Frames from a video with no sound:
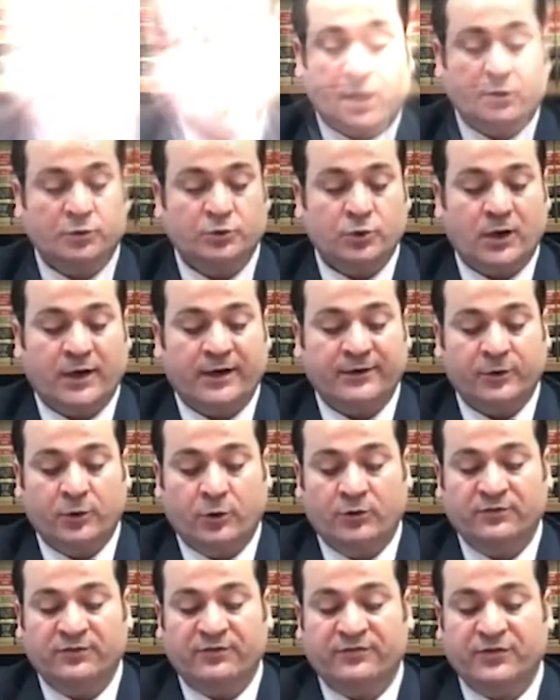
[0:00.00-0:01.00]
How do I
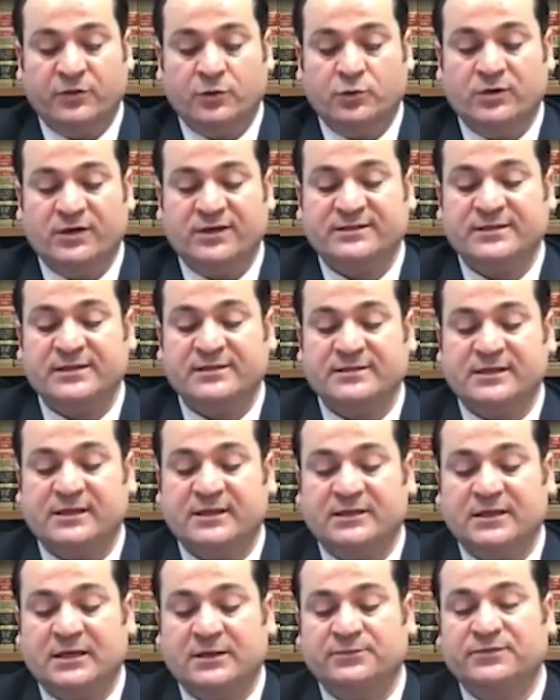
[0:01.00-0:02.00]
know if the US has an
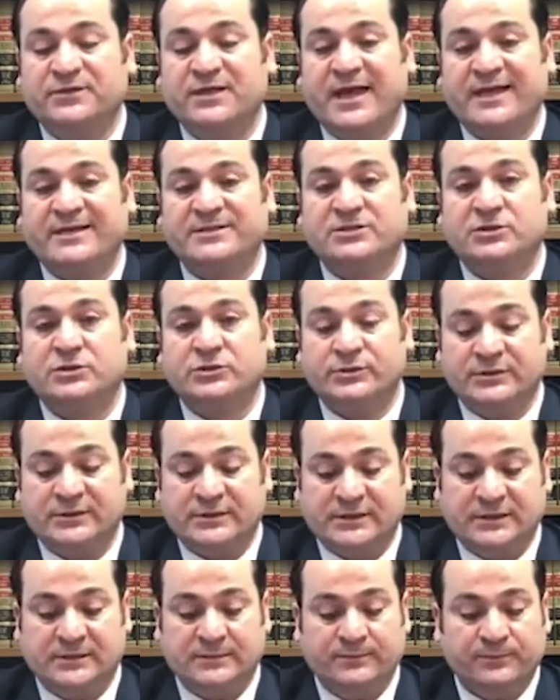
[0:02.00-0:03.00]
income tax
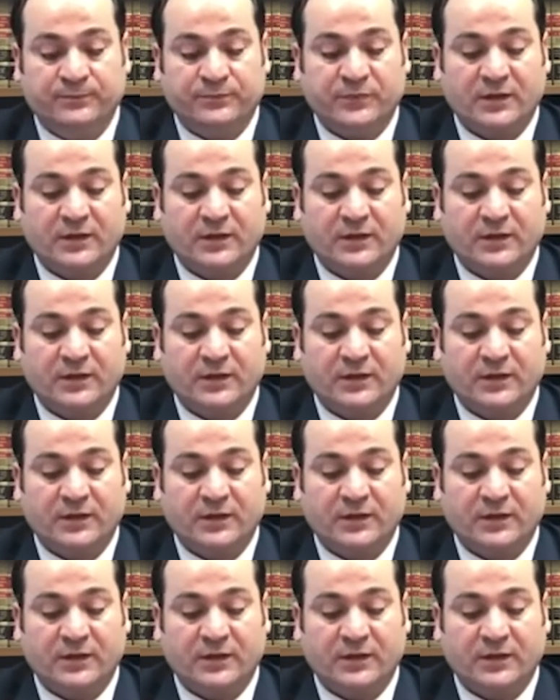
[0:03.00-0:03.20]
treaty